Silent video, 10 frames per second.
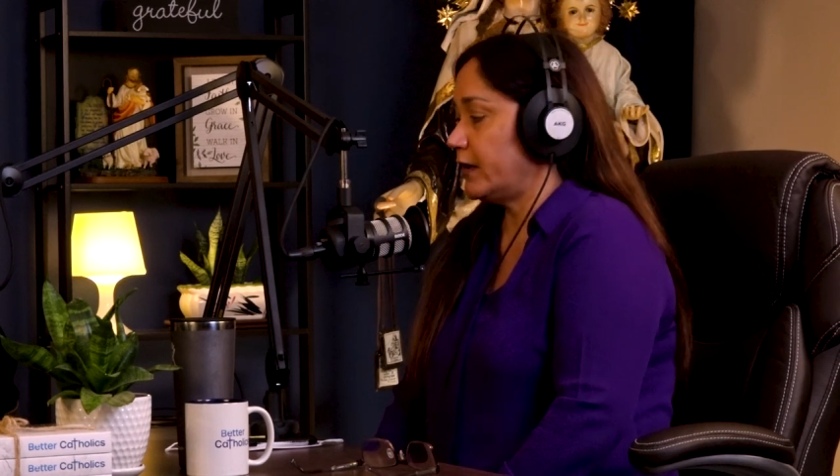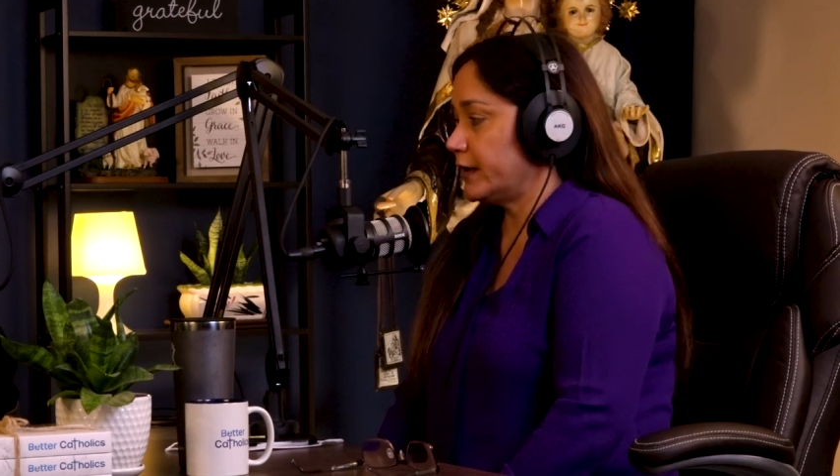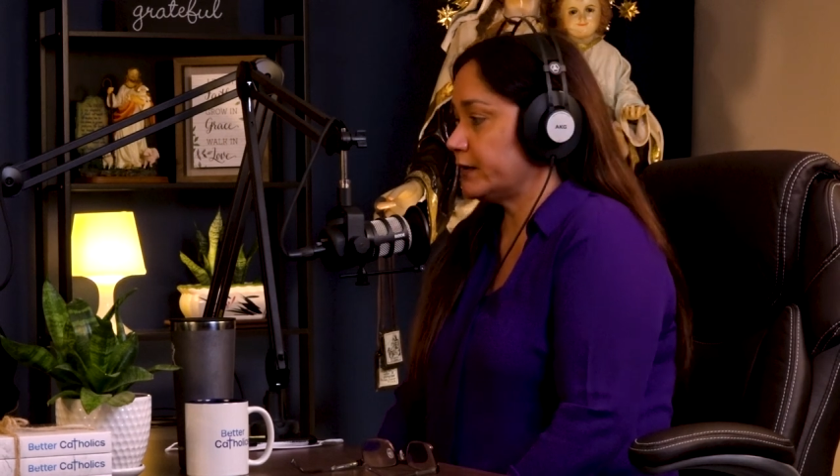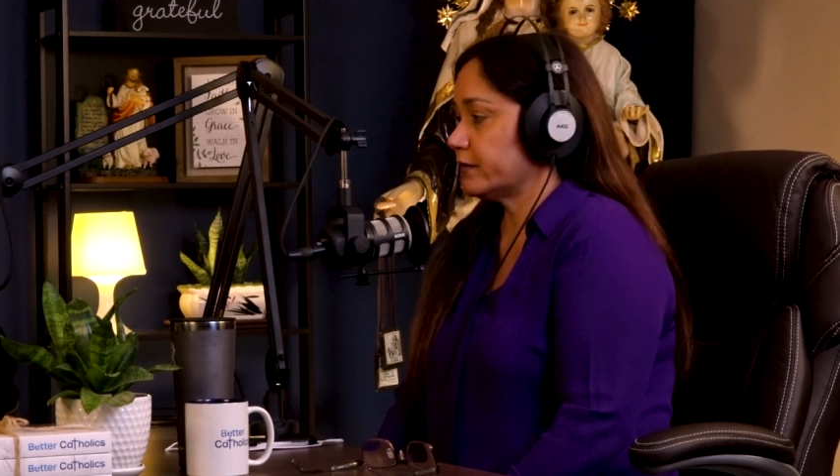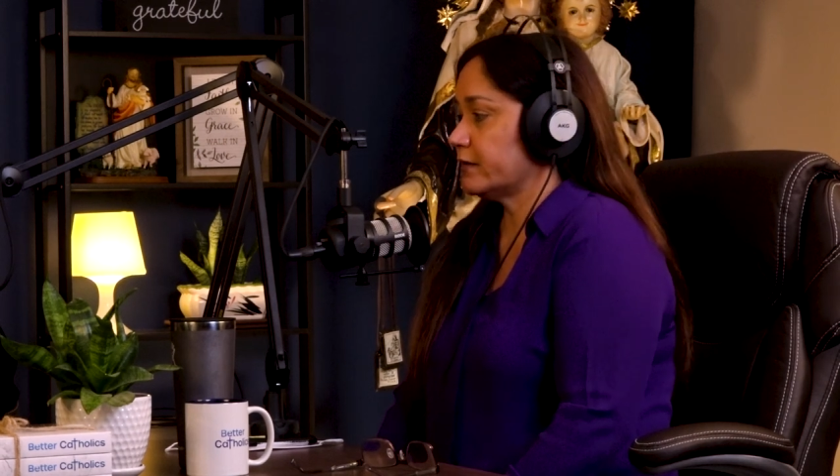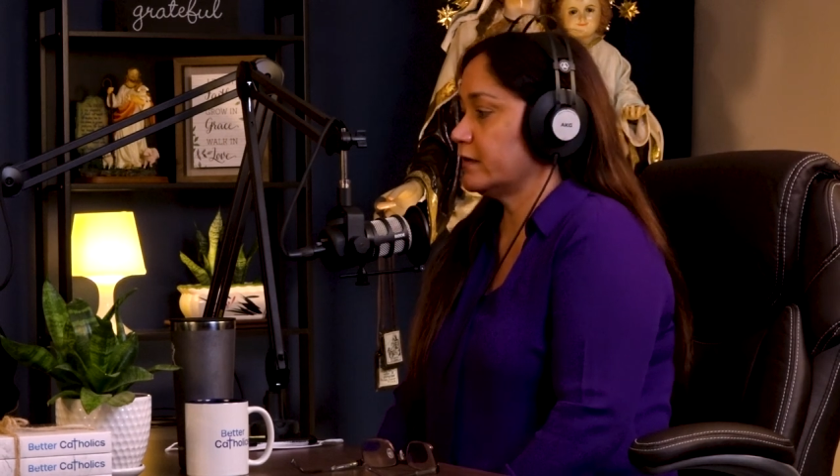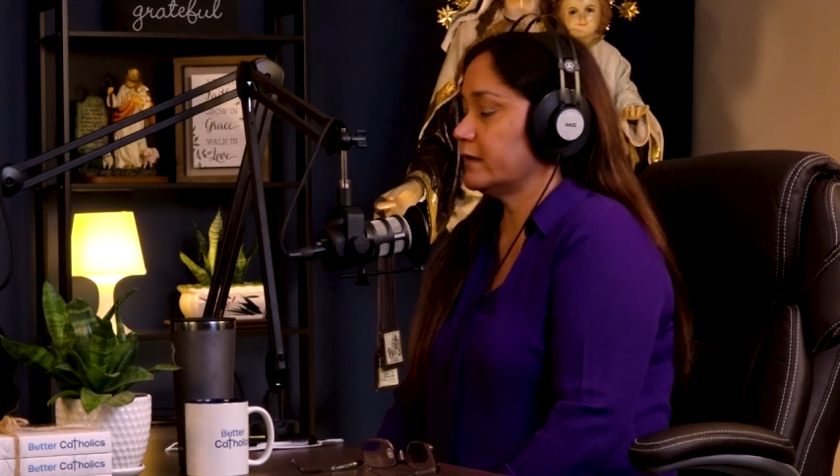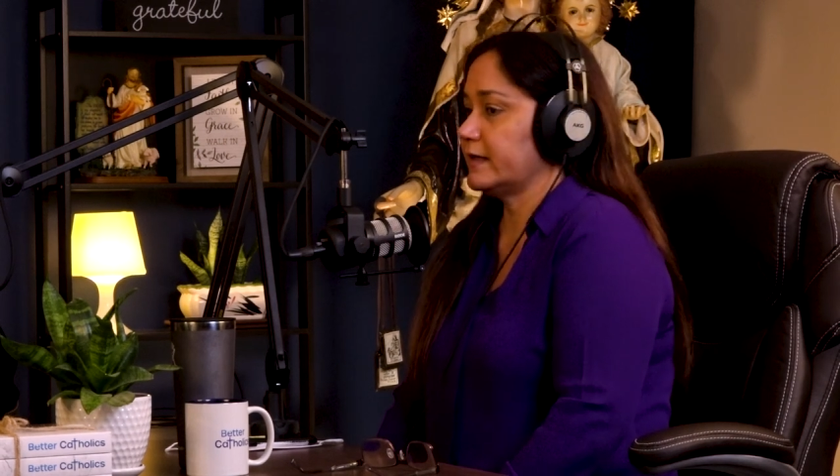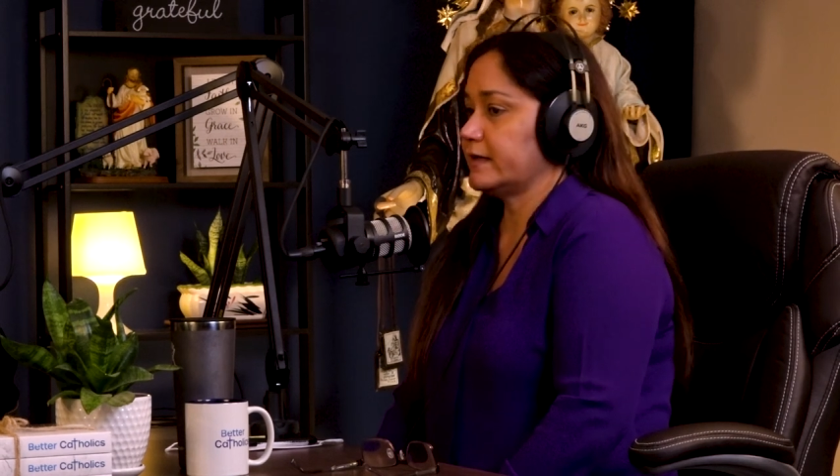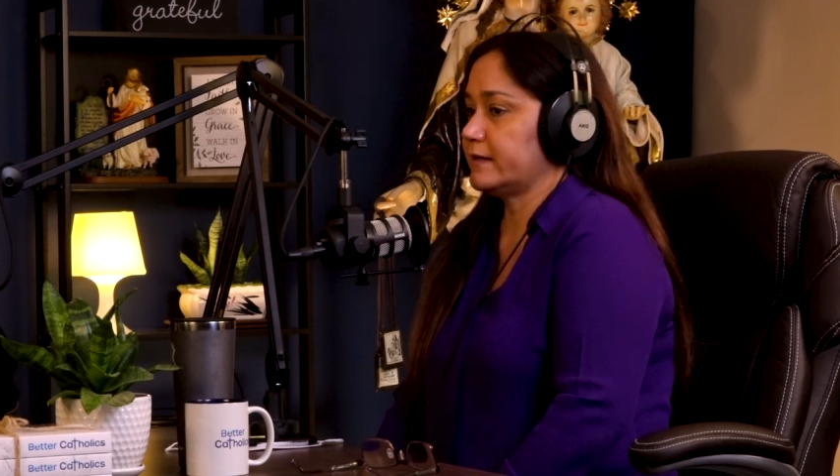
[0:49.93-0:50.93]

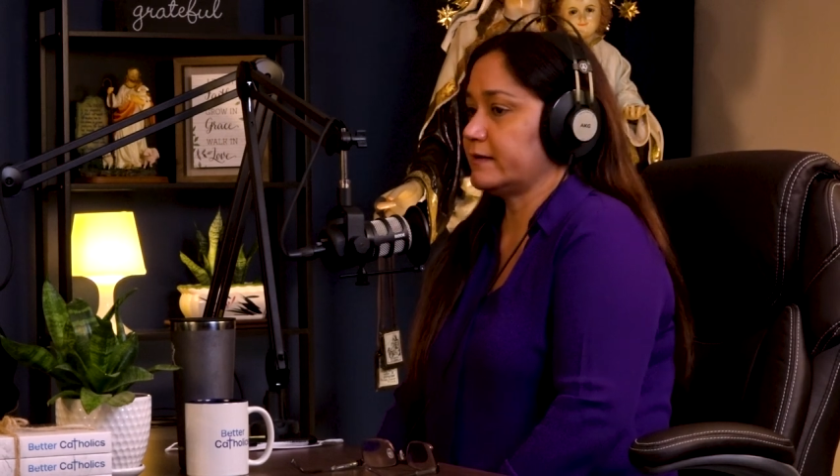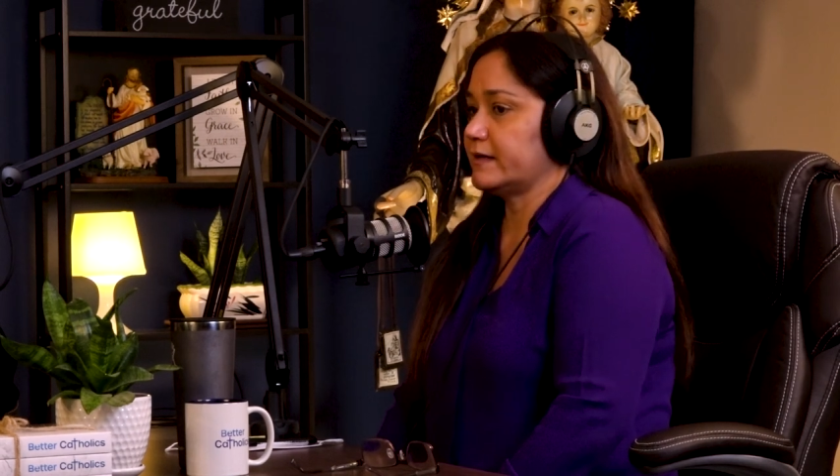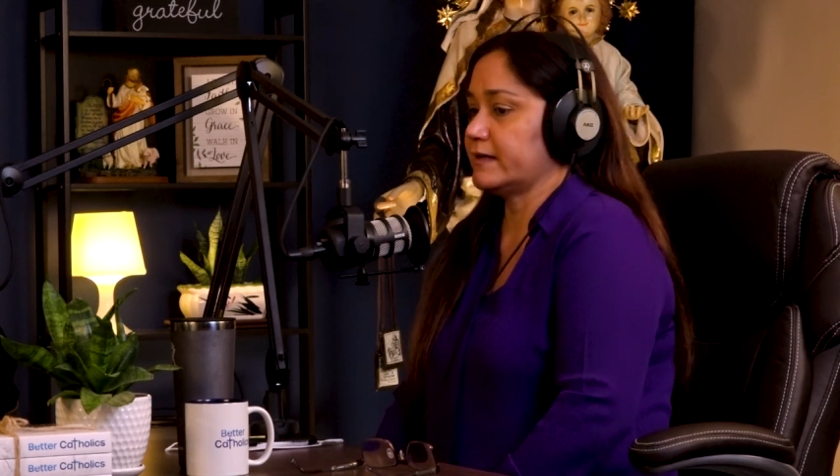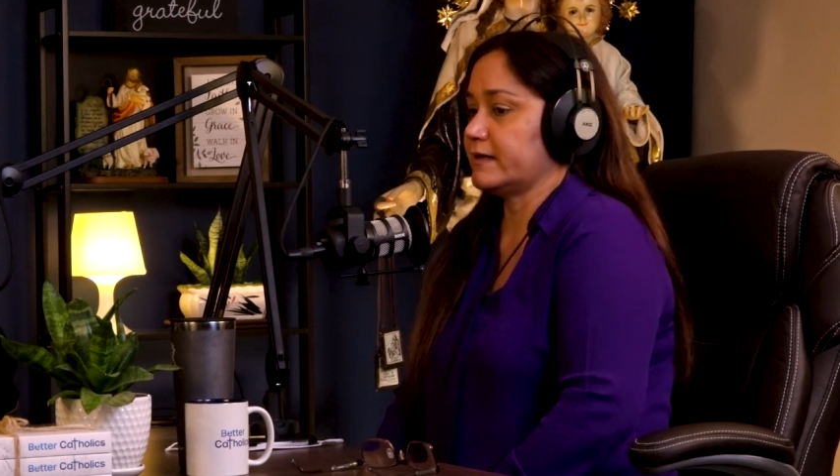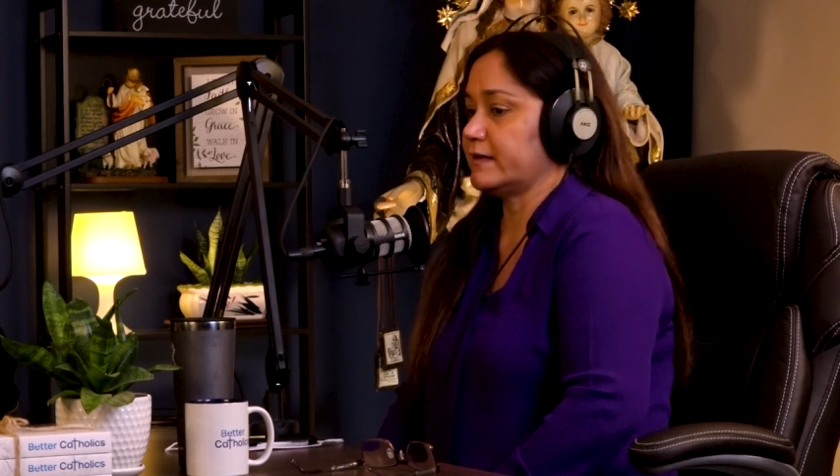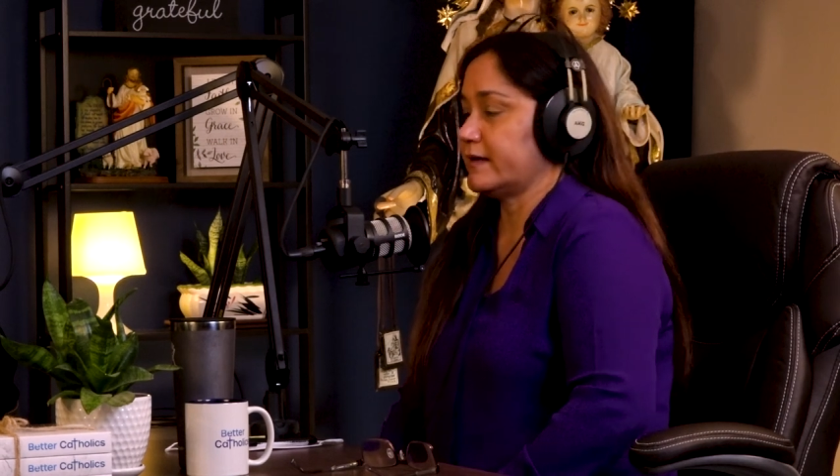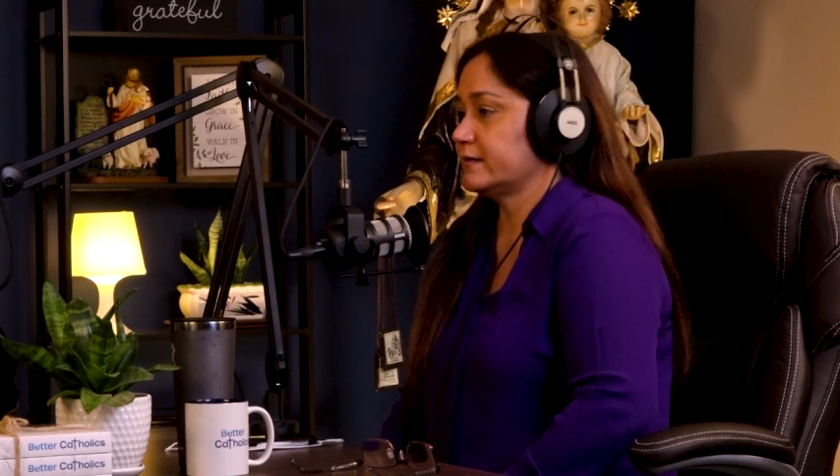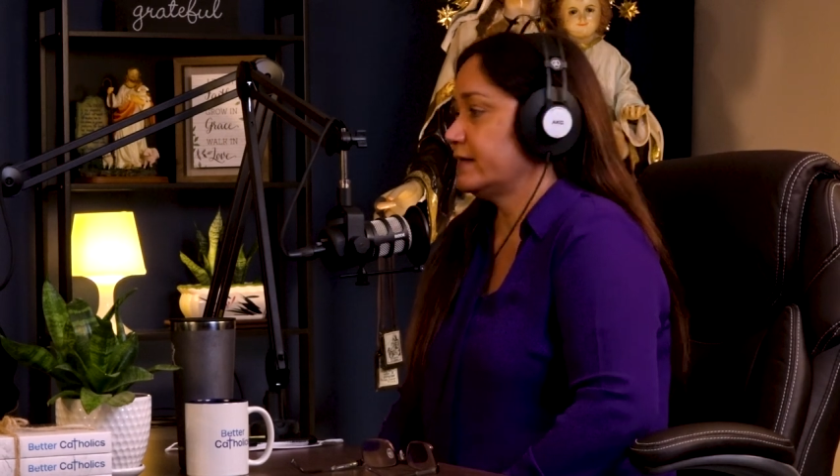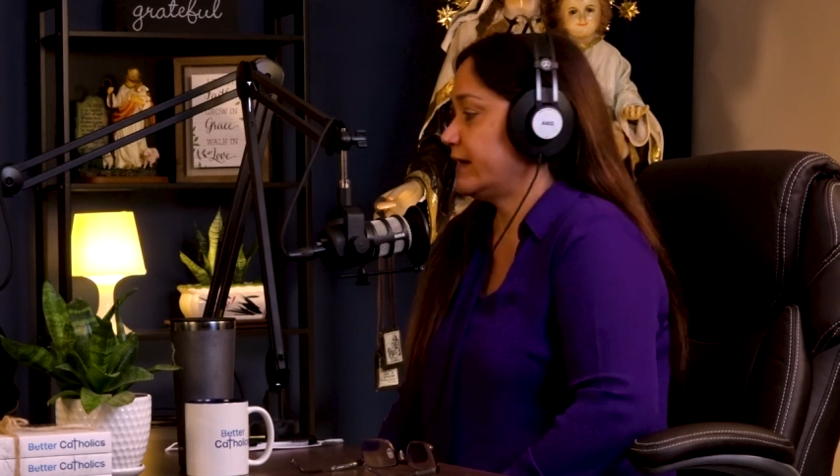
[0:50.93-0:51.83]
ponder and I